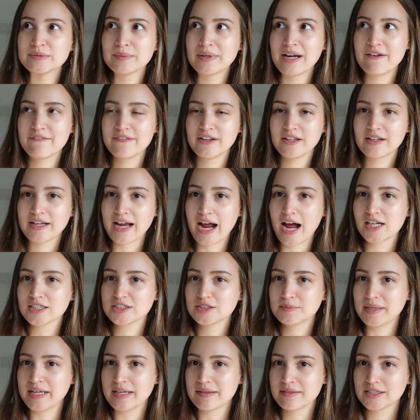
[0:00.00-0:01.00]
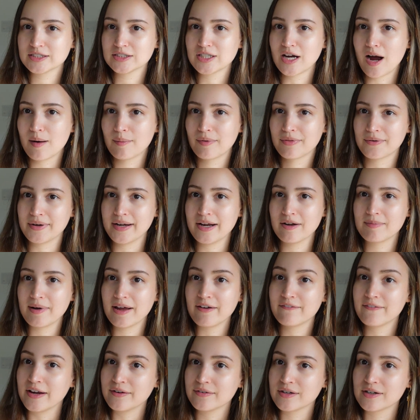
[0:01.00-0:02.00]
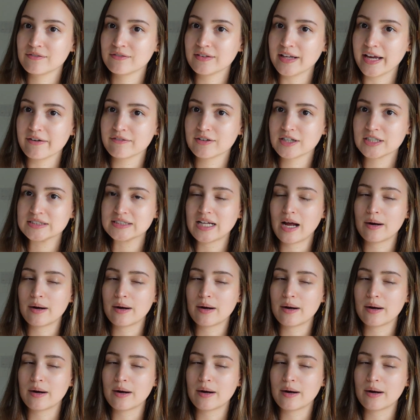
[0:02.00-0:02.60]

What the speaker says: one I feel like has to be in the top 3 of my favorite flavors.